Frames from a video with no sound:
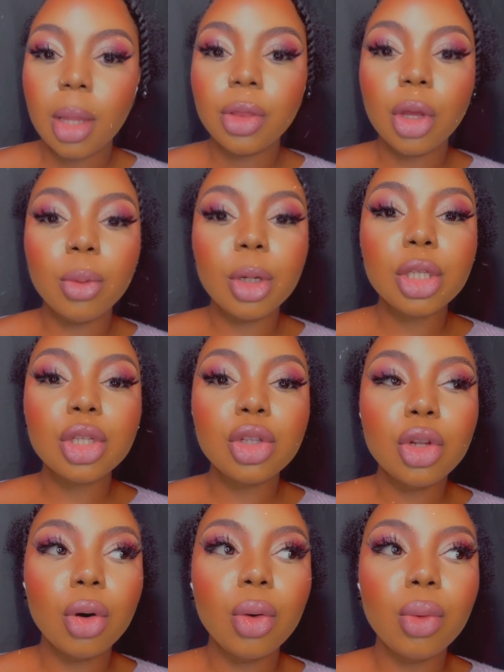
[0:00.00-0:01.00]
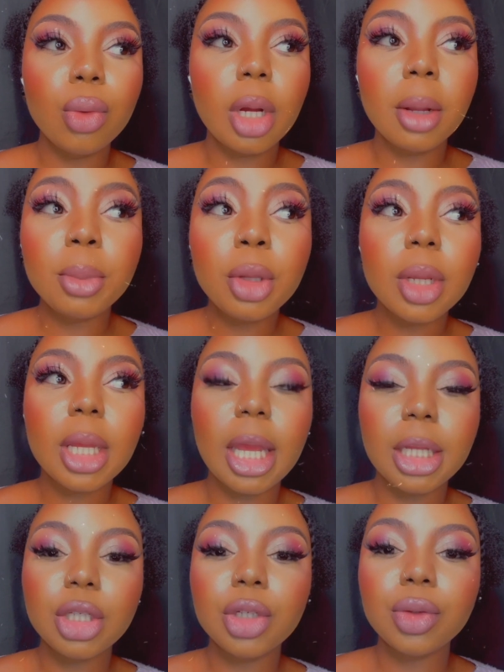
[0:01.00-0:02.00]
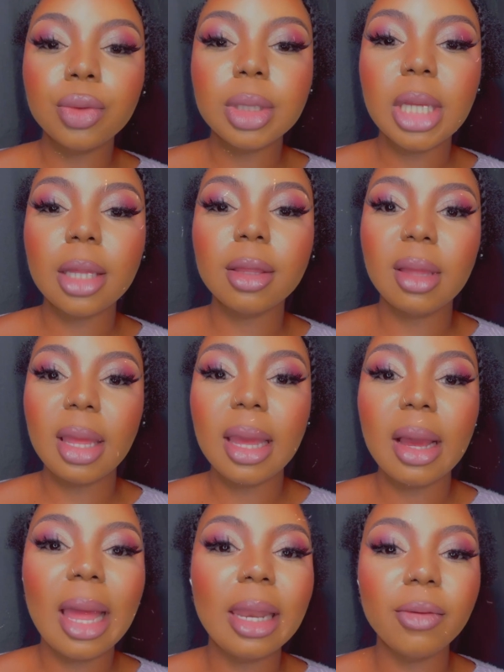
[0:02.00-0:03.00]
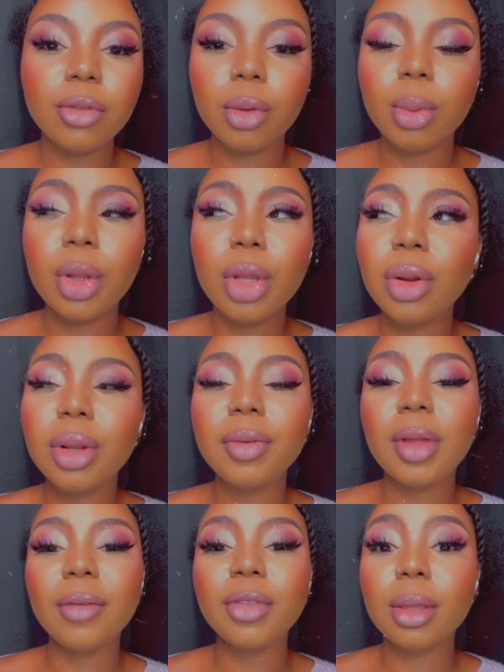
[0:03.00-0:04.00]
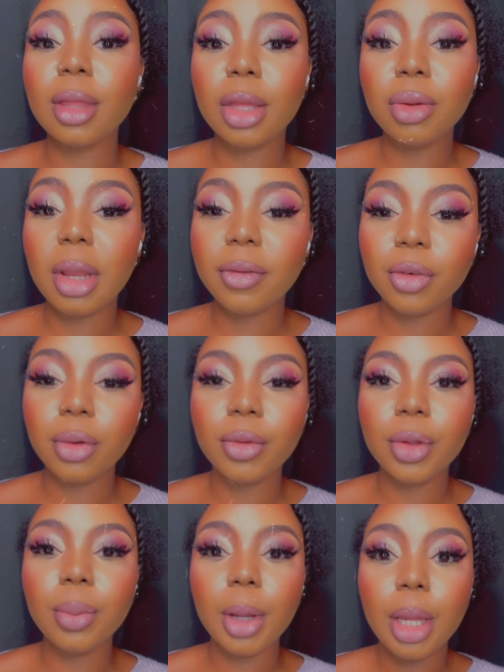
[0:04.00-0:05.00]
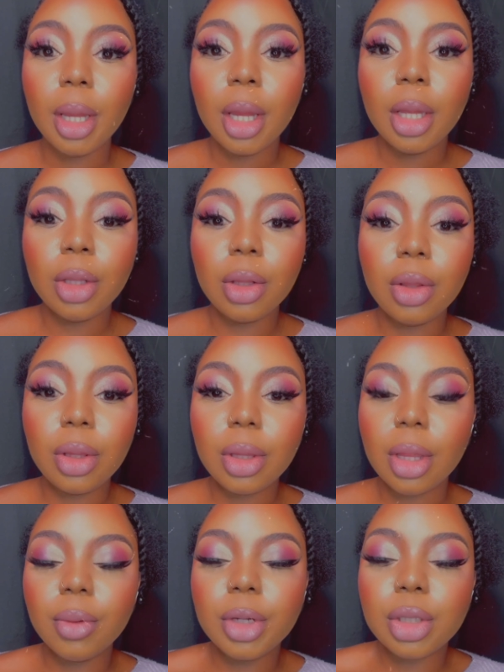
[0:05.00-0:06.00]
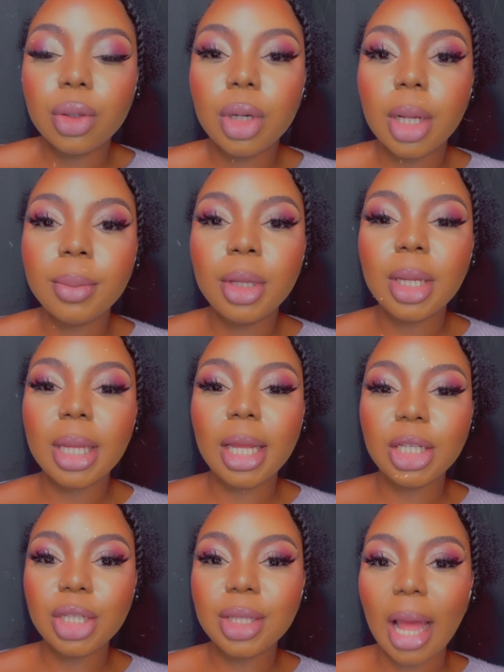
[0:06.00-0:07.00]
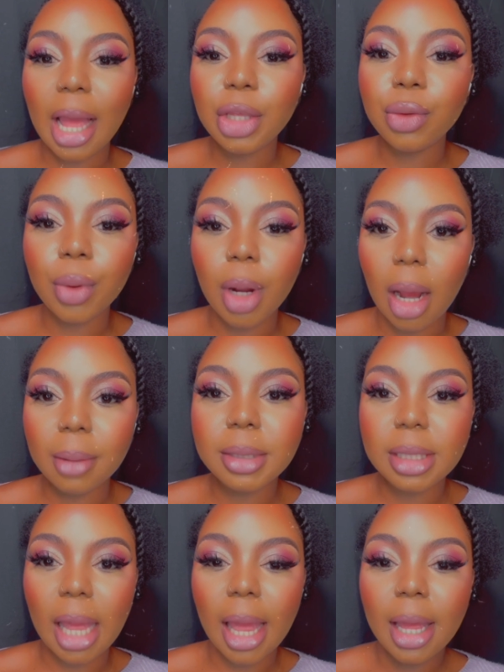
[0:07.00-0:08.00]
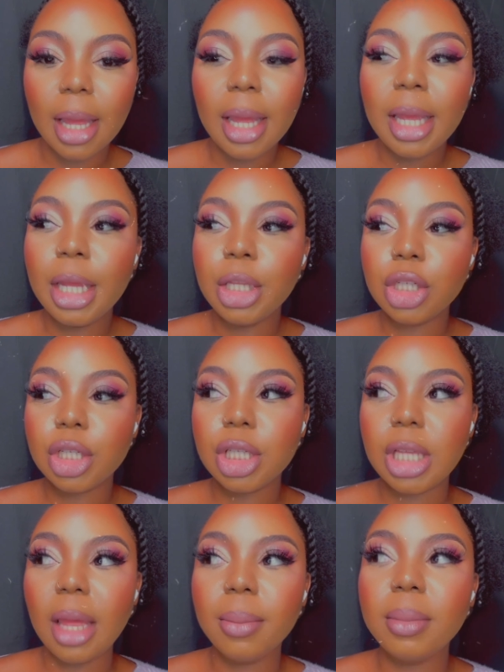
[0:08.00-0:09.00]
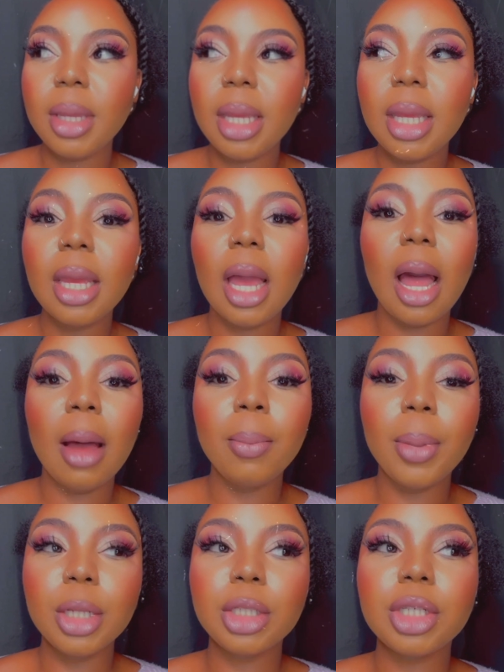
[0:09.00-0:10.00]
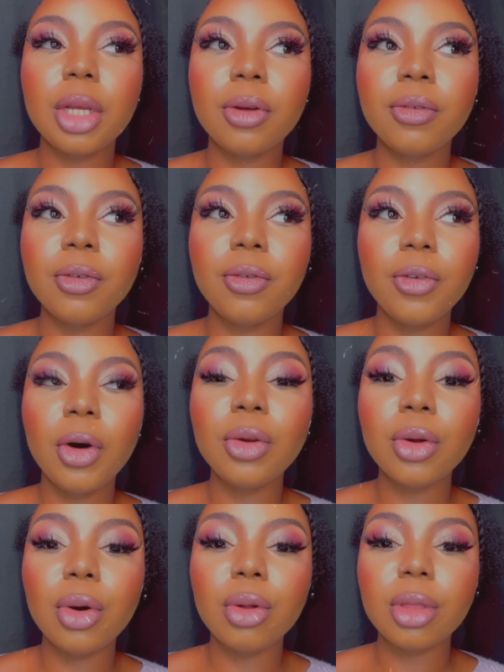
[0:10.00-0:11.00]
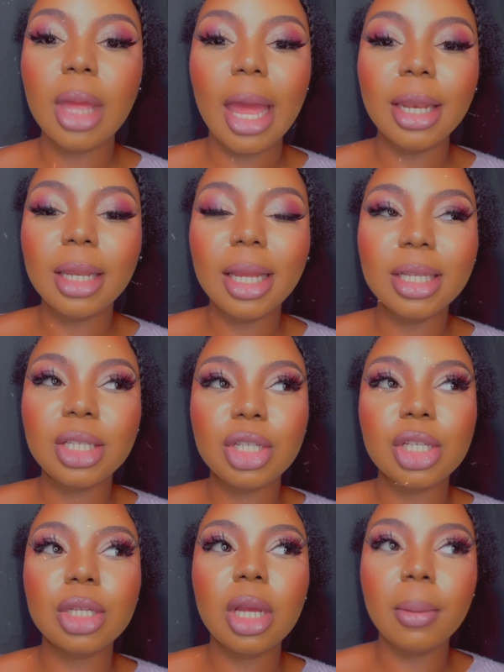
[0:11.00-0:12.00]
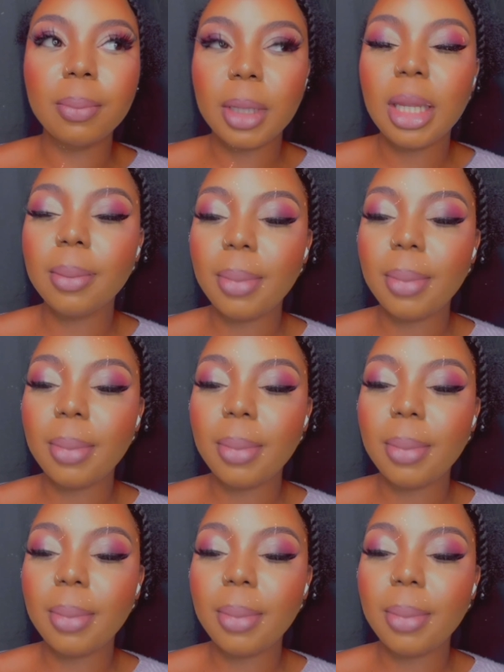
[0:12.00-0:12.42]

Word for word: there was no communication through text. Hey, I left a review. You don't even have to say you left a review, but there was no communication that you were upset. He just sent me a bunch of photos and it's just complete